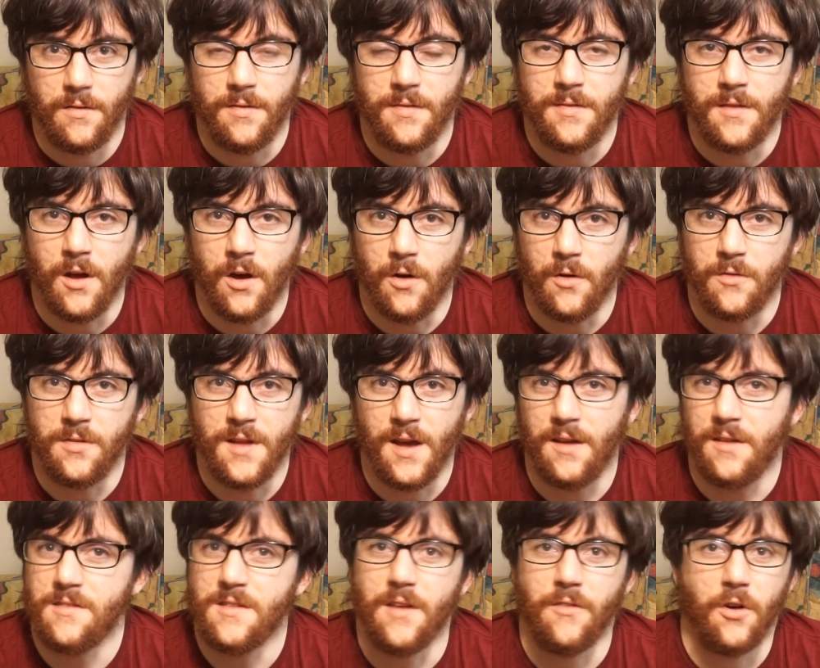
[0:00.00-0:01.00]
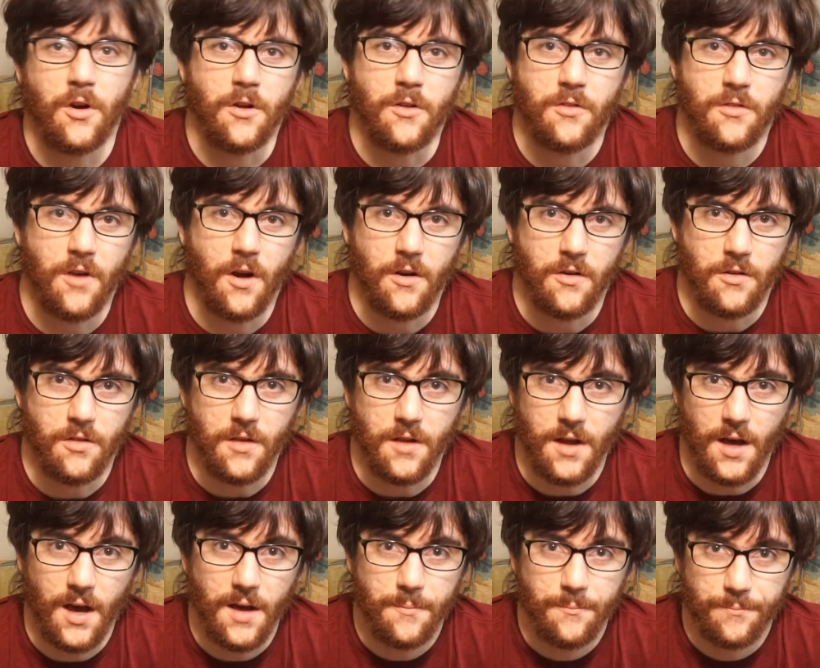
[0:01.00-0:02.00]
is never a good start to the
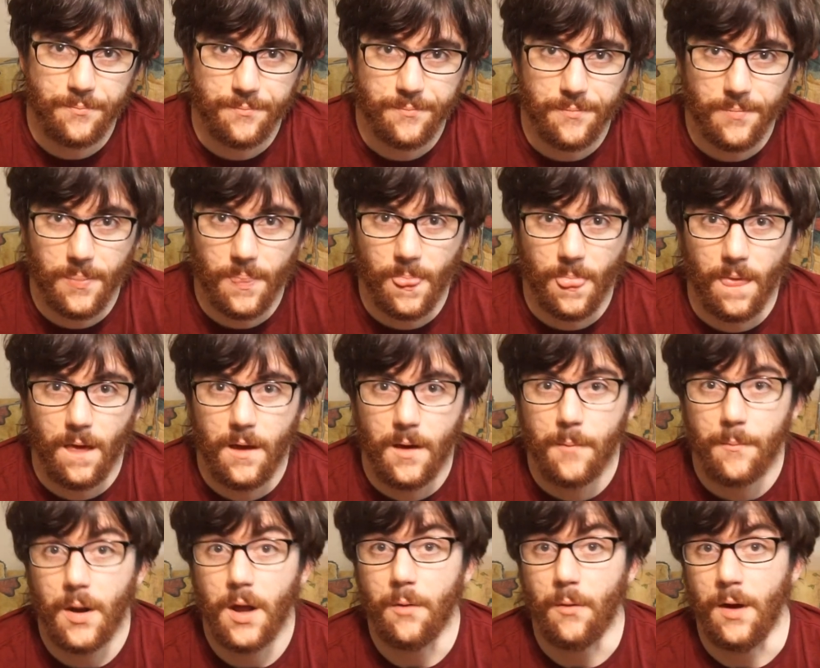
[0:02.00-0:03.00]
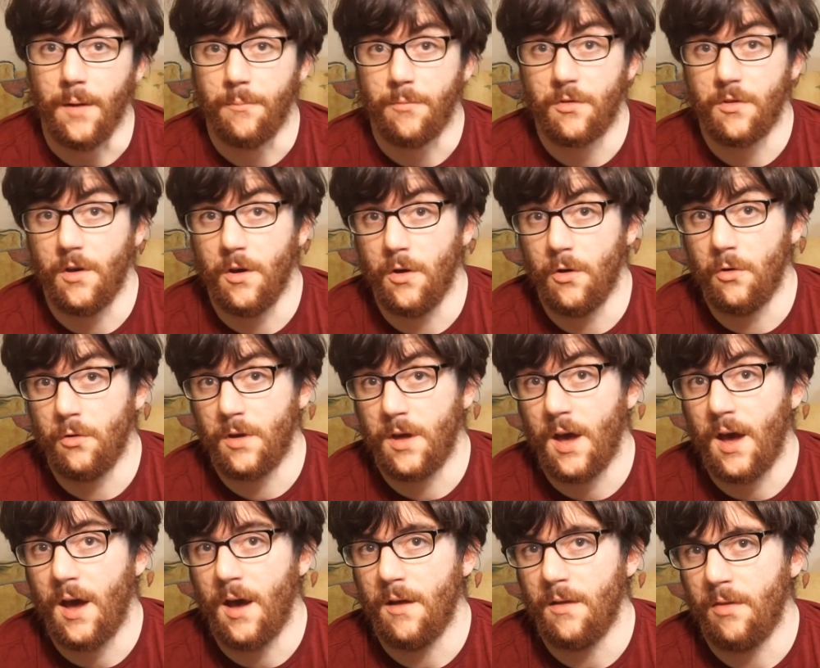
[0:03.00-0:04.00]
day. But anyway, so
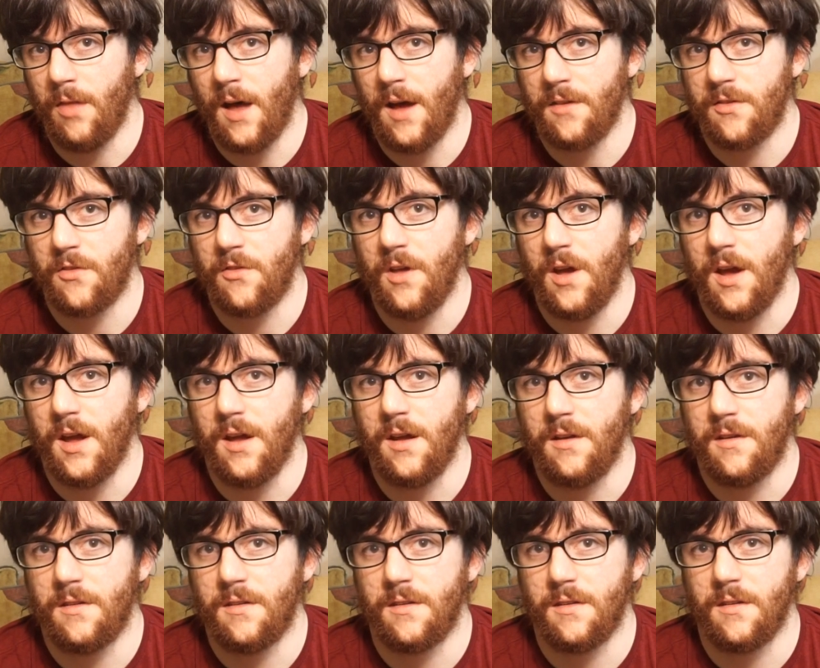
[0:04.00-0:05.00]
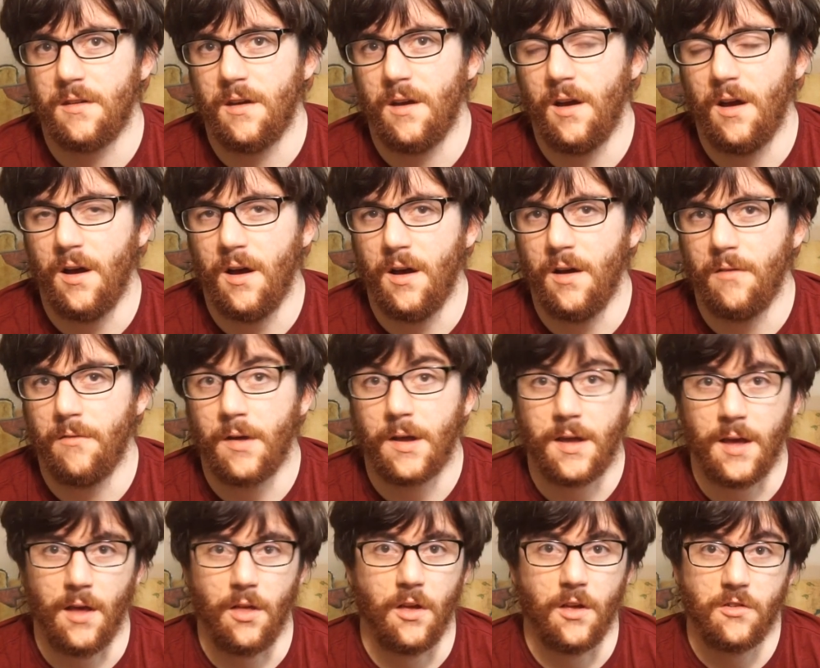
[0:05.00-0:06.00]
yeah, last night,
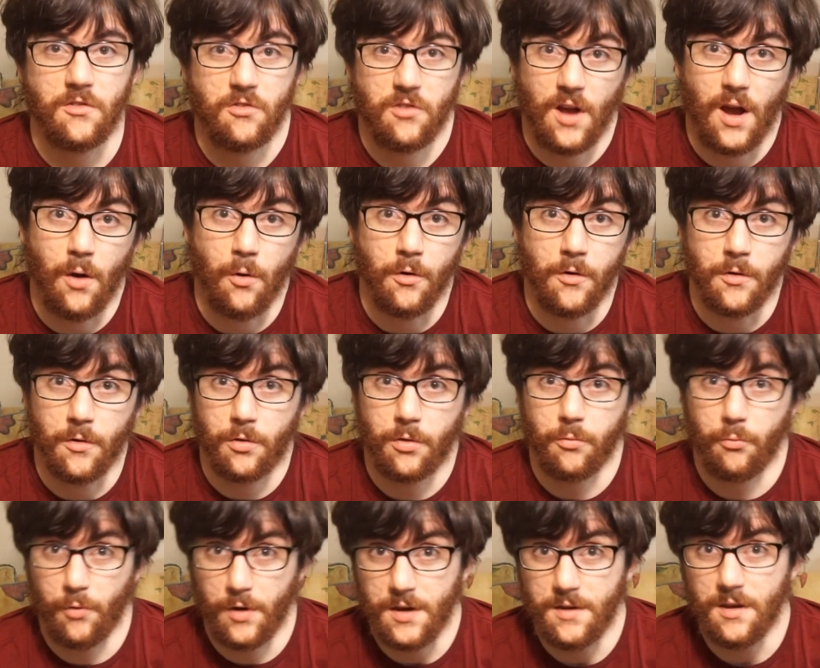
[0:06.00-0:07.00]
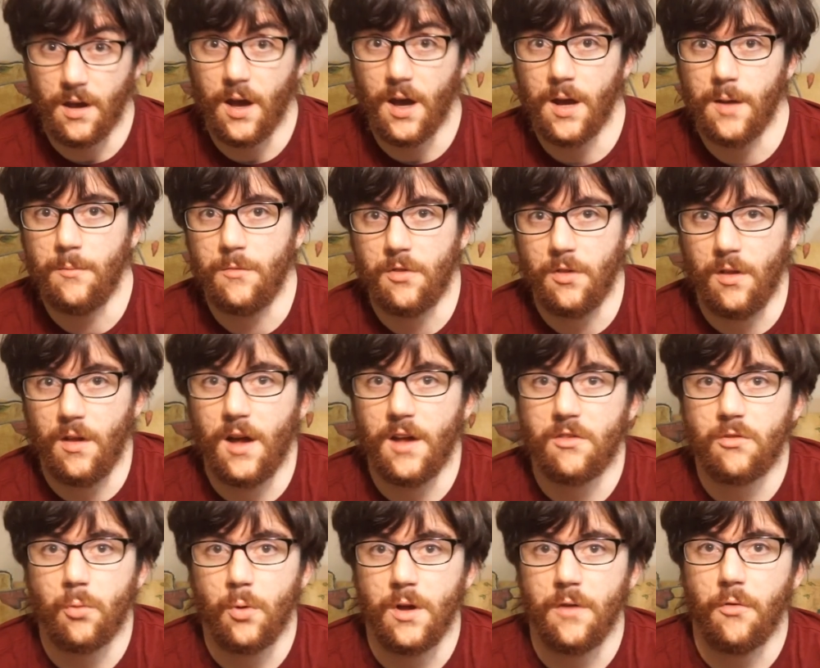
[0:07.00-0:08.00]
Kayla showered 3 times in the
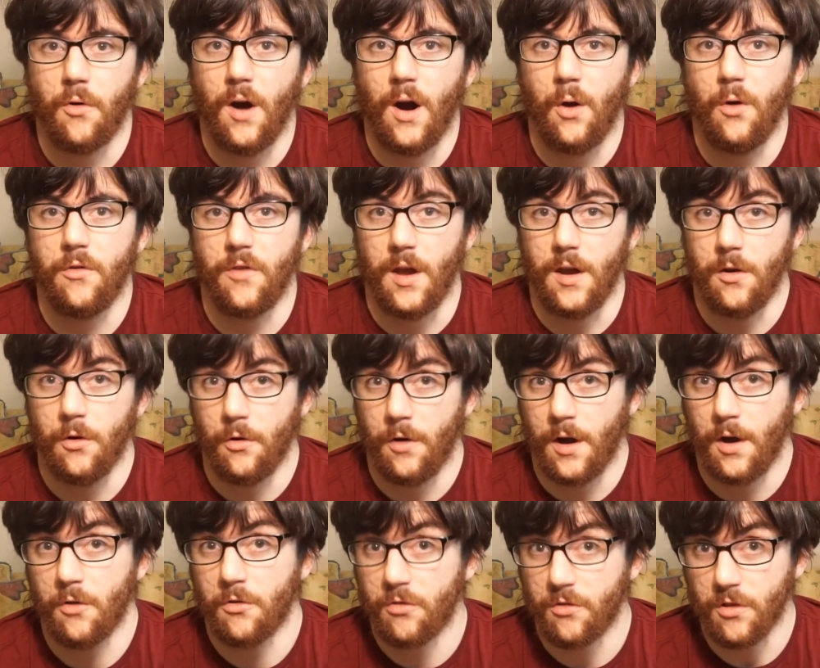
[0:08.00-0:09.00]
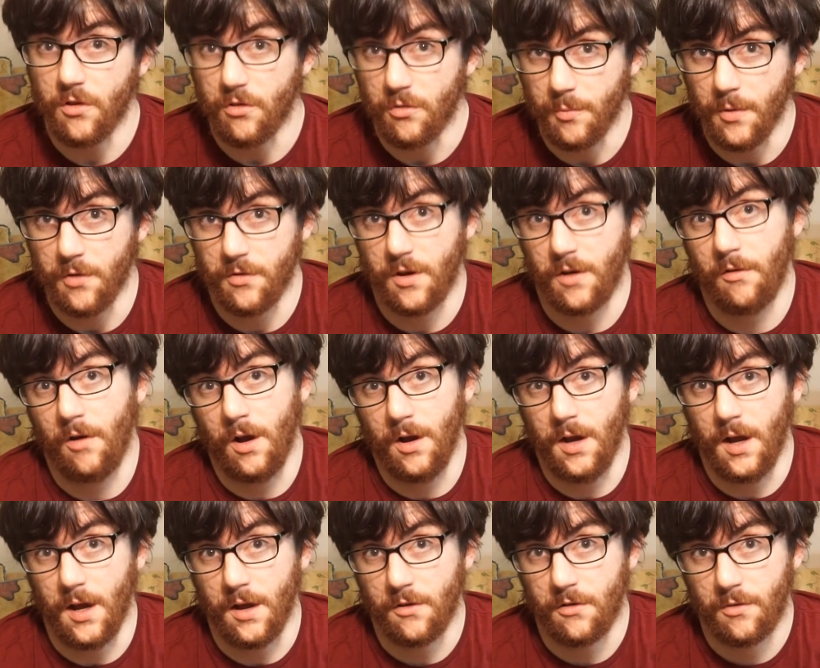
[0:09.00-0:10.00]
last 24 hours, and her hair still smells like
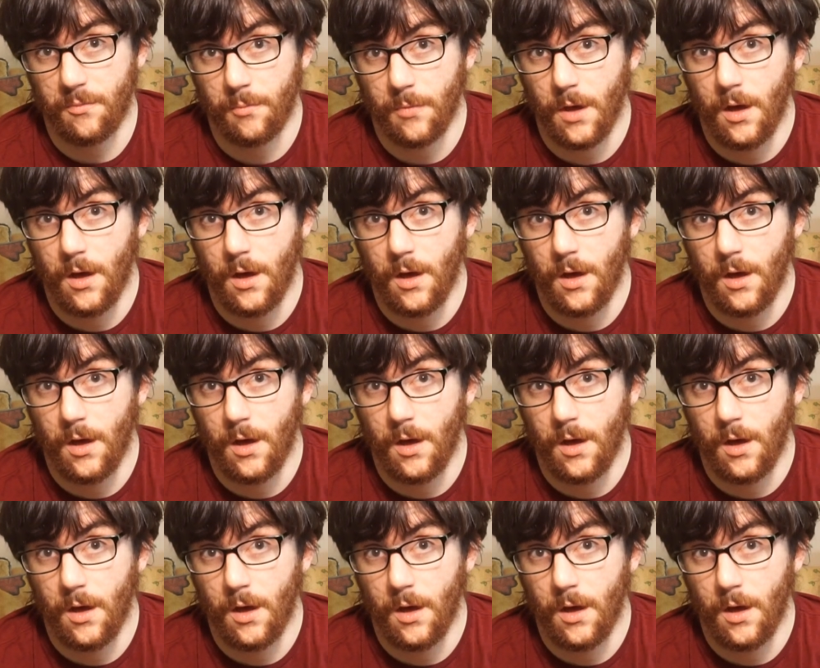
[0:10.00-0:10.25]
rotten eggs.